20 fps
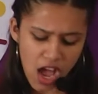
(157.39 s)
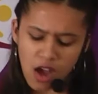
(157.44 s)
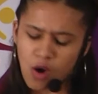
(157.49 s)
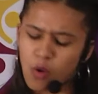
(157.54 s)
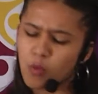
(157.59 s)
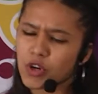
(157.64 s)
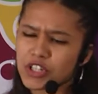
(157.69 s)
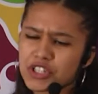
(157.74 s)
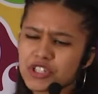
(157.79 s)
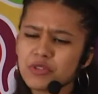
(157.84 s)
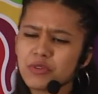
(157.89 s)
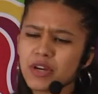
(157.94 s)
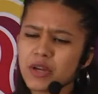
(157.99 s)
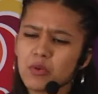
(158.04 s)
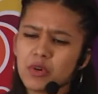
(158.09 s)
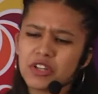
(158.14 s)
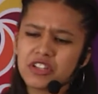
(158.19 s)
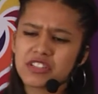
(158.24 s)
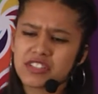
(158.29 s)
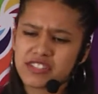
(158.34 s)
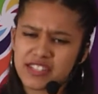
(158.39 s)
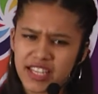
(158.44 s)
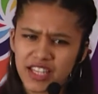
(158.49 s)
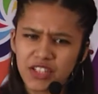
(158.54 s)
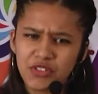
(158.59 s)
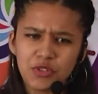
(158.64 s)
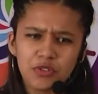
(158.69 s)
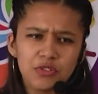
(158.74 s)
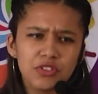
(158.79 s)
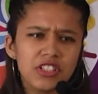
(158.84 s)
What do I want to say
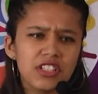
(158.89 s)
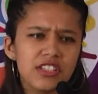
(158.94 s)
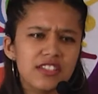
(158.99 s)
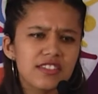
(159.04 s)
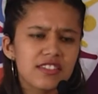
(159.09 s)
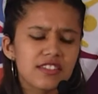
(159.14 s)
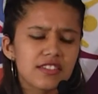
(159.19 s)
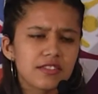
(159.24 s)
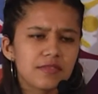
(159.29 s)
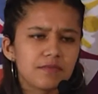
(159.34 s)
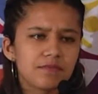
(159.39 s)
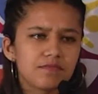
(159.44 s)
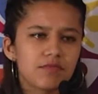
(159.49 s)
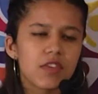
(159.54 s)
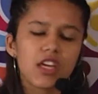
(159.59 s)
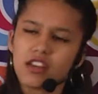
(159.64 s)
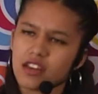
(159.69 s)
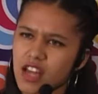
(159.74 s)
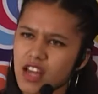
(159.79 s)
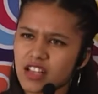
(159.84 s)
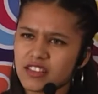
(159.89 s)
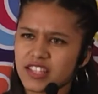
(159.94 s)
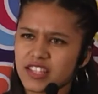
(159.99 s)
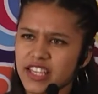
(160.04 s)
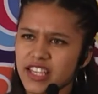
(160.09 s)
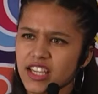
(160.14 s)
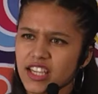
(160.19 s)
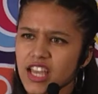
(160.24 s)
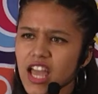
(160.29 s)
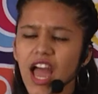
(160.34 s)
through this?
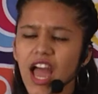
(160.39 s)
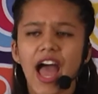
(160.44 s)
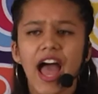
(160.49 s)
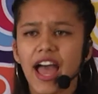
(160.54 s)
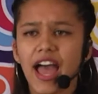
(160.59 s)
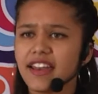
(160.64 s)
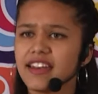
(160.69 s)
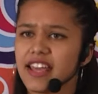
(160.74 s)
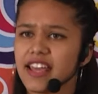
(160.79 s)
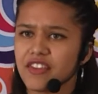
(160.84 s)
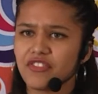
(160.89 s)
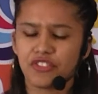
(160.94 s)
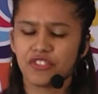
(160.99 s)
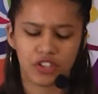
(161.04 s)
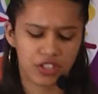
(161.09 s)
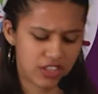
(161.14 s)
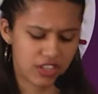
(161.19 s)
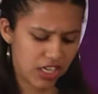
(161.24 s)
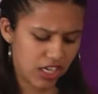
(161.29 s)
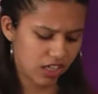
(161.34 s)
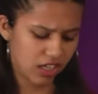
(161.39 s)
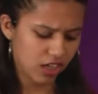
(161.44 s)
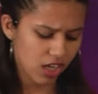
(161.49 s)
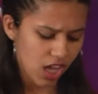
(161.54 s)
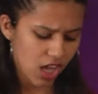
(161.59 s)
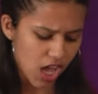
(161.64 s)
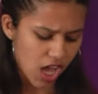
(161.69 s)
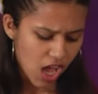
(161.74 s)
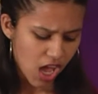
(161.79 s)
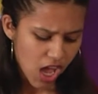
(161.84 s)
Nothing and everything.
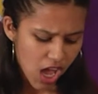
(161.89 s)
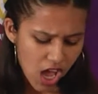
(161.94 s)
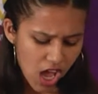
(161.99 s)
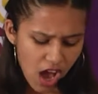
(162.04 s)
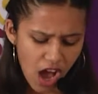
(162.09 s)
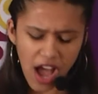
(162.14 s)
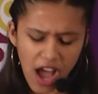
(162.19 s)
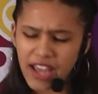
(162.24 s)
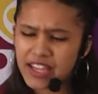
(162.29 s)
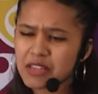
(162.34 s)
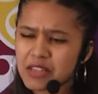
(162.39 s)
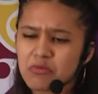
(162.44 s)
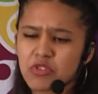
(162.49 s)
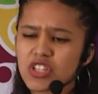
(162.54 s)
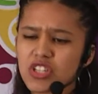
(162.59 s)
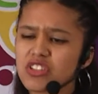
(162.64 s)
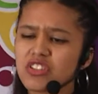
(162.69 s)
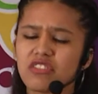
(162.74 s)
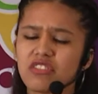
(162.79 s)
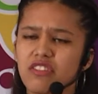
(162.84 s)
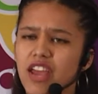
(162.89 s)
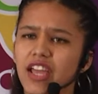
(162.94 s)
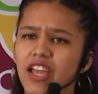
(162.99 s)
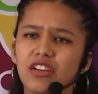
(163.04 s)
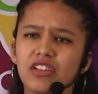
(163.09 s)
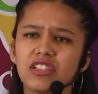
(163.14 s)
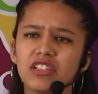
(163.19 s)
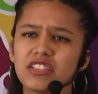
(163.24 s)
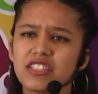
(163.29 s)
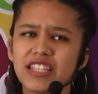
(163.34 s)
I am just a
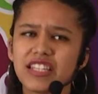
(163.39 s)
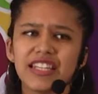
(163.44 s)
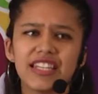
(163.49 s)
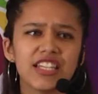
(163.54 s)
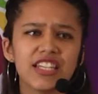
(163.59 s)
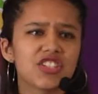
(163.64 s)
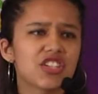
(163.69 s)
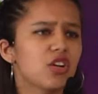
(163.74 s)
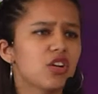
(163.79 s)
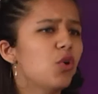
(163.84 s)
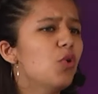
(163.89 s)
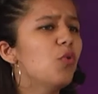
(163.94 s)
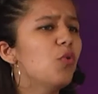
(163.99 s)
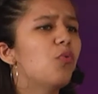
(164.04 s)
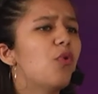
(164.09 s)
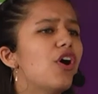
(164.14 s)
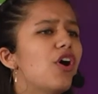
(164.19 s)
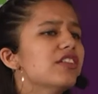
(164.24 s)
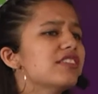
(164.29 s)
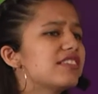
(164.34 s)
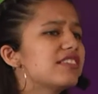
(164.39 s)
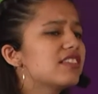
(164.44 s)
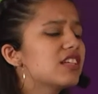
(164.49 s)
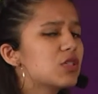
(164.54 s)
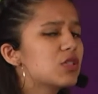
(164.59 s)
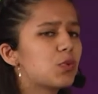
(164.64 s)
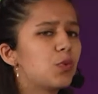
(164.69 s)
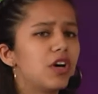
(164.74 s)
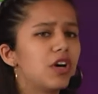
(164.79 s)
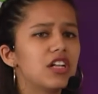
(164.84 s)
regular teenager who wants
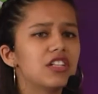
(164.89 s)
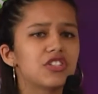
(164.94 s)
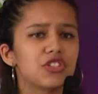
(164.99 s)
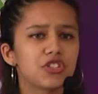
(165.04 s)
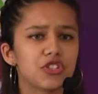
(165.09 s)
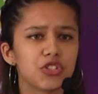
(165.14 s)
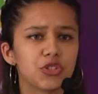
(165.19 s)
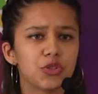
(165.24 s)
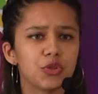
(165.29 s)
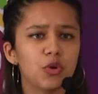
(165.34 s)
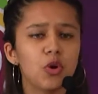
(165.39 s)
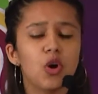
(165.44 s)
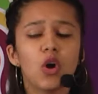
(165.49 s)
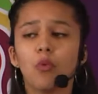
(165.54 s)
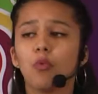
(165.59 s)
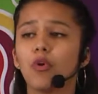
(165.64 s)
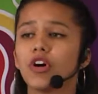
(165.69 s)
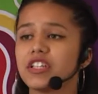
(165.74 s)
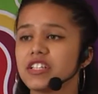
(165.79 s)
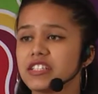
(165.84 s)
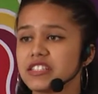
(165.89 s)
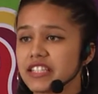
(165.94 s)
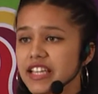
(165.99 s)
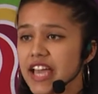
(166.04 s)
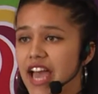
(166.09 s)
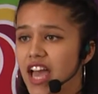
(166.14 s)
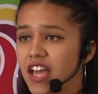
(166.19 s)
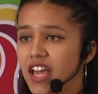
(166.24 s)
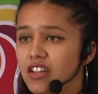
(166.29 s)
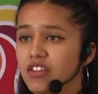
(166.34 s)
this world to do what it
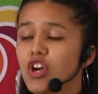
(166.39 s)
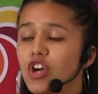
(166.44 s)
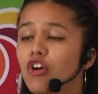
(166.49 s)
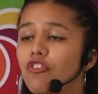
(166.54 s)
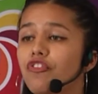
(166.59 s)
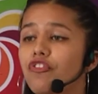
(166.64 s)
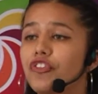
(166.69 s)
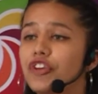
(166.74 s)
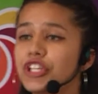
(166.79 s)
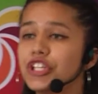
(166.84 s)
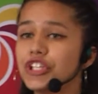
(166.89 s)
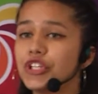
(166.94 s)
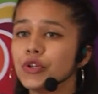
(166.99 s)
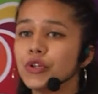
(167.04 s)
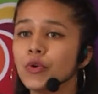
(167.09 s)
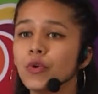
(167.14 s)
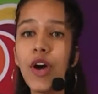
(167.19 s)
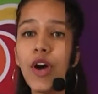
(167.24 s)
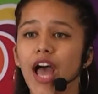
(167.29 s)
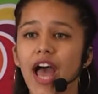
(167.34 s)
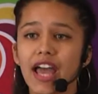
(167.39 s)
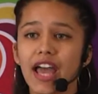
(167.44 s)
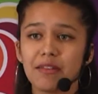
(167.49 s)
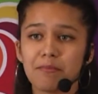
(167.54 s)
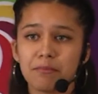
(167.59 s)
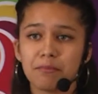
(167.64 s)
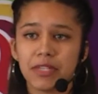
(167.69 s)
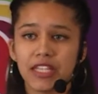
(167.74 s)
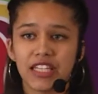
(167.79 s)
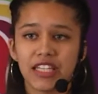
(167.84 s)
can for you
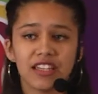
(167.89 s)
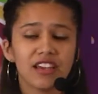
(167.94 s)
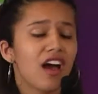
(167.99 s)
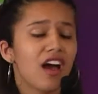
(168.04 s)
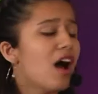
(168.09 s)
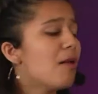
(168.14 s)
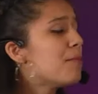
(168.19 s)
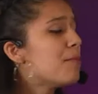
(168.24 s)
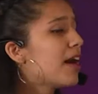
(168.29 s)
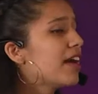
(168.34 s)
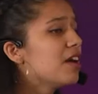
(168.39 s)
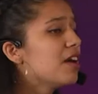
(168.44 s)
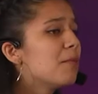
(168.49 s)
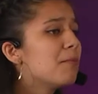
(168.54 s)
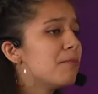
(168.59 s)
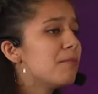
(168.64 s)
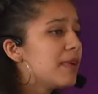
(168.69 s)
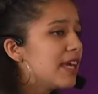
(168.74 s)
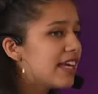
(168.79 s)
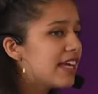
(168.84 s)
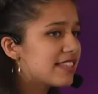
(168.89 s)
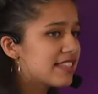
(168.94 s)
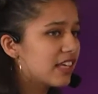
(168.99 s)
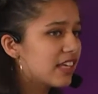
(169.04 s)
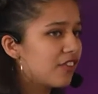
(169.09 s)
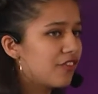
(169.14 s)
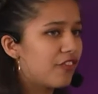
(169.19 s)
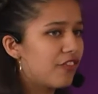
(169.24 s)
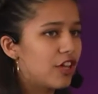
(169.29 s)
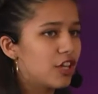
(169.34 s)
and me, my
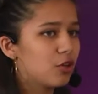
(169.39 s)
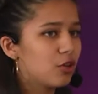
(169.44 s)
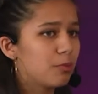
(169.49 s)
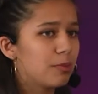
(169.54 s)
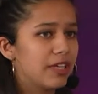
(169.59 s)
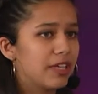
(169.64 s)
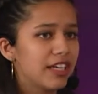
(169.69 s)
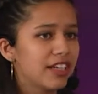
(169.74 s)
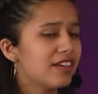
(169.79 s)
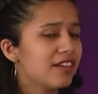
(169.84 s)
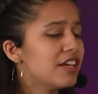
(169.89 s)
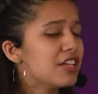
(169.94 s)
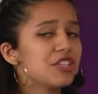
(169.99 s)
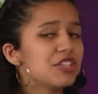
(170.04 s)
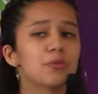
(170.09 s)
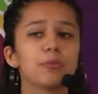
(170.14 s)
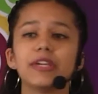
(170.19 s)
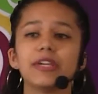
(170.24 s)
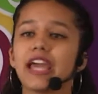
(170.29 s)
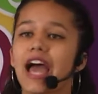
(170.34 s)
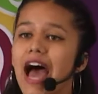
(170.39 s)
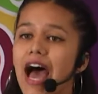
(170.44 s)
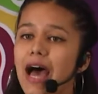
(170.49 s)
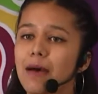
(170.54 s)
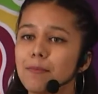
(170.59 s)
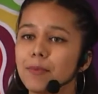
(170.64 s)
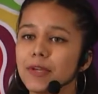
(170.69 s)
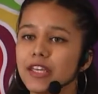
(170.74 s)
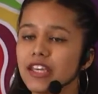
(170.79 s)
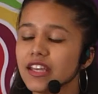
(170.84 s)
amazing fellow being, to be
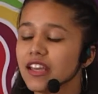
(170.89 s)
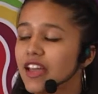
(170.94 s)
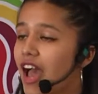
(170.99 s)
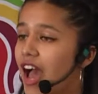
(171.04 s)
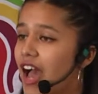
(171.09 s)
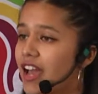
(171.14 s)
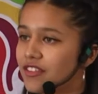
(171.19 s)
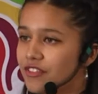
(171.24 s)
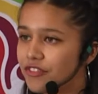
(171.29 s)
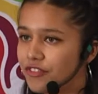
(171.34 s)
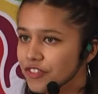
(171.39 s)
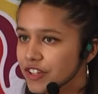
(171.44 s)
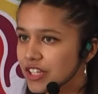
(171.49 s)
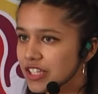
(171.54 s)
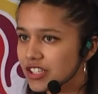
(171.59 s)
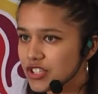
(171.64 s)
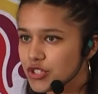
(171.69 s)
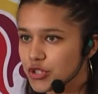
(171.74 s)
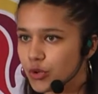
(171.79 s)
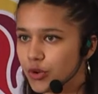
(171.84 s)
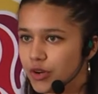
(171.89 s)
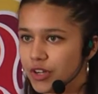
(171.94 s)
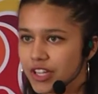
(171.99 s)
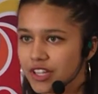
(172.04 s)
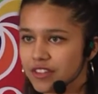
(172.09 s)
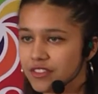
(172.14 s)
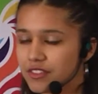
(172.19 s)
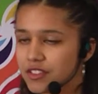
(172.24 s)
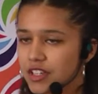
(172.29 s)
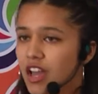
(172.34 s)
happy and feel
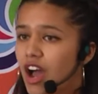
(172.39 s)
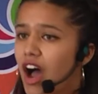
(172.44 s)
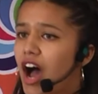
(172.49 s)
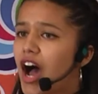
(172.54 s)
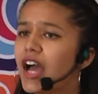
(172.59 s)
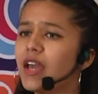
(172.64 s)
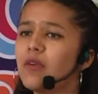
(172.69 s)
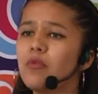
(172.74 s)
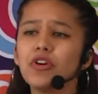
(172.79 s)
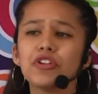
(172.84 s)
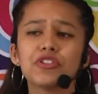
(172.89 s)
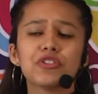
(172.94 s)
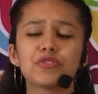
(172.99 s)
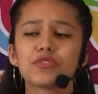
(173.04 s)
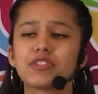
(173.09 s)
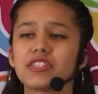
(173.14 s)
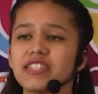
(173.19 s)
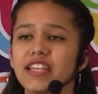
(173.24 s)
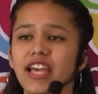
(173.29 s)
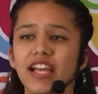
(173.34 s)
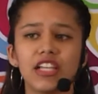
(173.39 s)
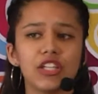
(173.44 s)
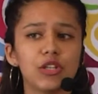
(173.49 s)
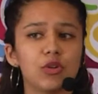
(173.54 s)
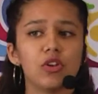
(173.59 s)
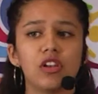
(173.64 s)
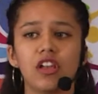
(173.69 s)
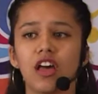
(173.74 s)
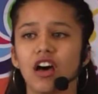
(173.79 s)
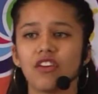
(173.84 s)
joy. I want to sell you
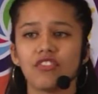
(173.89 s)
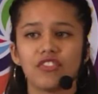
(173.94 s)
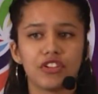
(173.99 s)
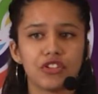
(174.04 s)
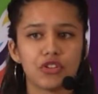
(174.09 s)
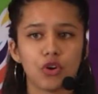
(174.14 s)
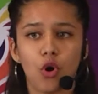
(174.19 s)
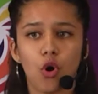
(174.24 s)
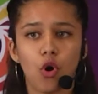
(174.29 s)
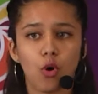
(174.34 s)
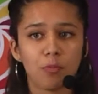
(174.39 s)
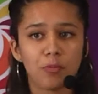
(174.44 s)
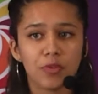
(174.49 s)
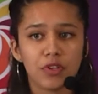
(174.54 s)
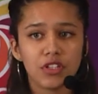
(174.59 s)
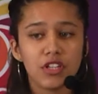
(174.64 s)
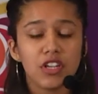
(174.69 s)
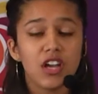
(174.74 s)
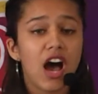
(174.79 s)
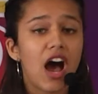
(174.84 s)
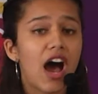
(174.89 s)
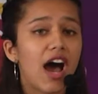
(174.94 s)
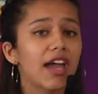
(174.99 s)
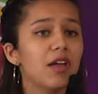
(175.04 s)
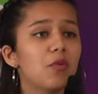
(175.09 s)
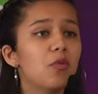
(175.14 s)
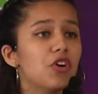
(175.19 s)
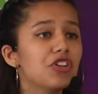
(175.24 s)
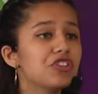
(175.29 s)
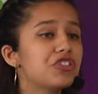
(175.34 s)
love and hope. I
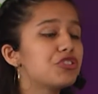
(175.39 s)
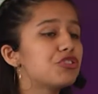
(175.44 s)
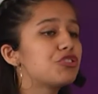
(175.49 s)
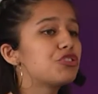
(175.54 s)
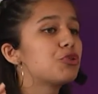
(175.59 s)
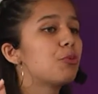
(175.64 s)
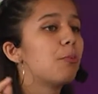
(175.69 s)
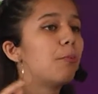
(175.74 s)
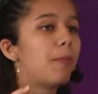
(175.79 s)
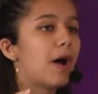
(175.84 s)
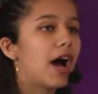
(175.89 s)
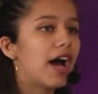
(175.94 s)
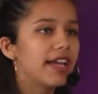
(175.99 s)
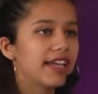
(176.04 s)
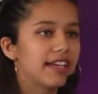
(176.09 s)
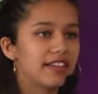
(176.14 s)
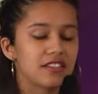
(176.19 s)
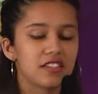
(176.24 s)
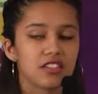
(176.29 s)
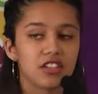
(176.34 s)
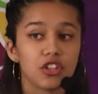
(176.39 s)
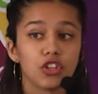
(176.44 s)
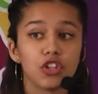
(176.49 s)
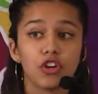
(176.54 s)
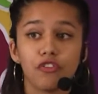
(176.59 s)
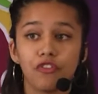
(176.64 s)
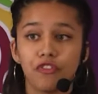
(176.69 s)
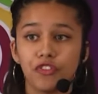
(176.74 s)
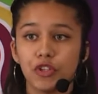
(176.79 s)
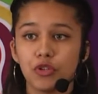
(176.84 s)
want you to buy it,
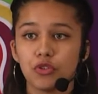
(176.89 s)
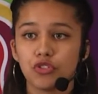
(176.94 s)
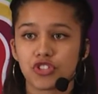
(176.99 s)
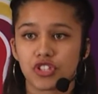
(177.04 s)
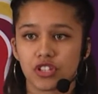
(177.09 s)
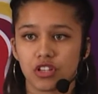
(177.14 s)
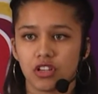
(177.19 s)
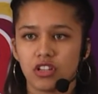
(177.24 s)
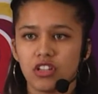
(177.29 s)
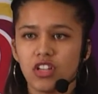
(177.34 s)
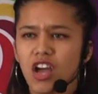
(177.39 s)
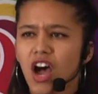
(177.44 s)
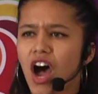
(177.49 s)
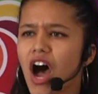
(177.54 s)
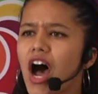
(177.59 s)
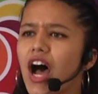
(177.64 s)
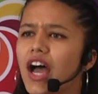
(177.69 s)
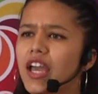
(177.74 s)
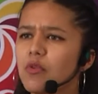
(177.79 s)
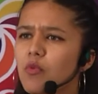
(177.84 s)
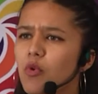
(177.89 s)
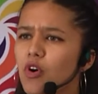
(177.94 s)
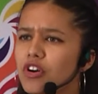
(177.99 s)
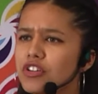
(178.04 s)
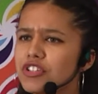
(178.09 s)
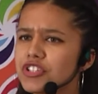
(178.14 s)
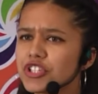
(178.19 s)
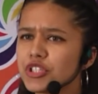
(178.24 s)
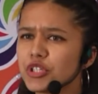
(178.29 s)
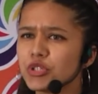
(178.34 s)
the future. I
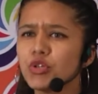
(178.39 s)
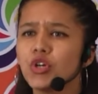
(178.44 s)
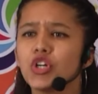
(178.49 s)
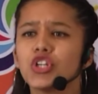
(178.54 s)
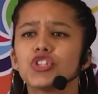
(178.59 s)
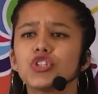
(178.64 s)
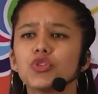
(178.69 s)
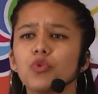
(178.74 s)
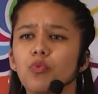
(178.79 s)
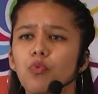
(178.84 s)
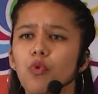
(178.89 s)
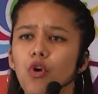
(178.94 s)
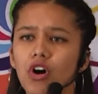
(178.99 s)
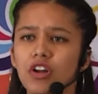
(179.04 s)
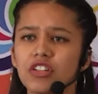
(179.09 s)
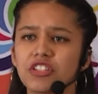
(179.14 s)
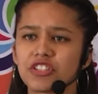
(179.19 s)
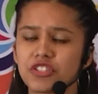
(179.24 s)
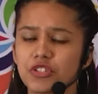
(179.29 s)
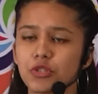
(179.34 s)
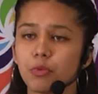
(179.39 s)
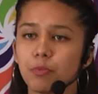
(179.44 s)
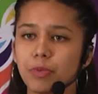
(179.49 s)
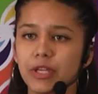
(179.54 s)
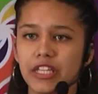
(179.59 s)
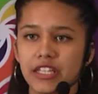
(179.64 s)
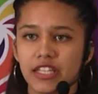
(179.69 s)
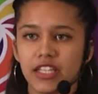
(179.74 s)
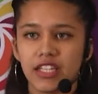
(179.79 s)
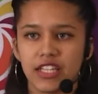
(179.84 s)
want you to want to
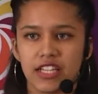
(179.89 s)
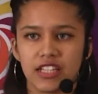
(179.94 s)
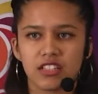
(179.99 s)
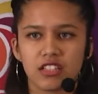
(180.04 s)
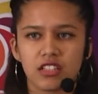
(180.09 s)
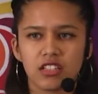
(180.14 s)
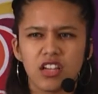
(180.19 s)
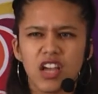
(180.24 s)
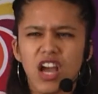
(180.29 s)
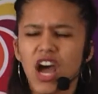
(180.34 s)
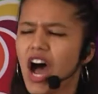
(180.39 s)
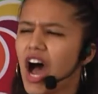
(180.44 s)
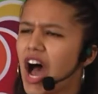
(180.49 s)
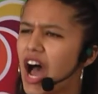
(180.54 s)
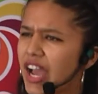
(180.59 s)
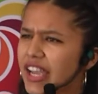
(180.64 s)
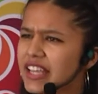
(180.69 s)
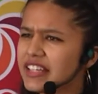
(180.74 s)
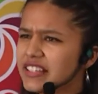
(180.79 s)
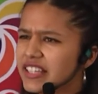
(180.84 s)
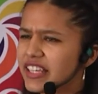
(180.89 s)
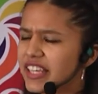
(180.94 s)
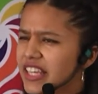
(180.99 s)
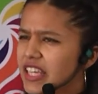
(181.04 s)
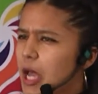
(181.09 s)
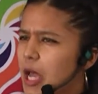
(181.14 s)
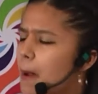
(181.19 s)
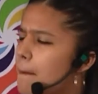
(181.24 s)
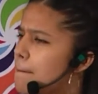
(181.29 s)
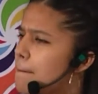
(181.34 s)
be in it. I
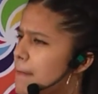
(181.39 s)
think